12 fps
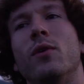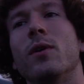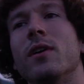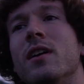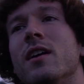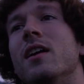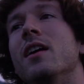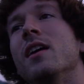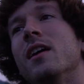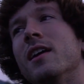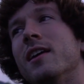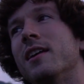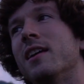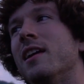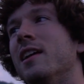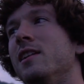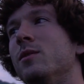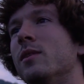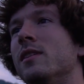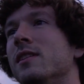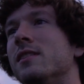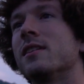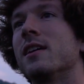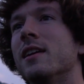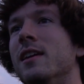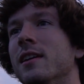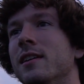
for anyone that's like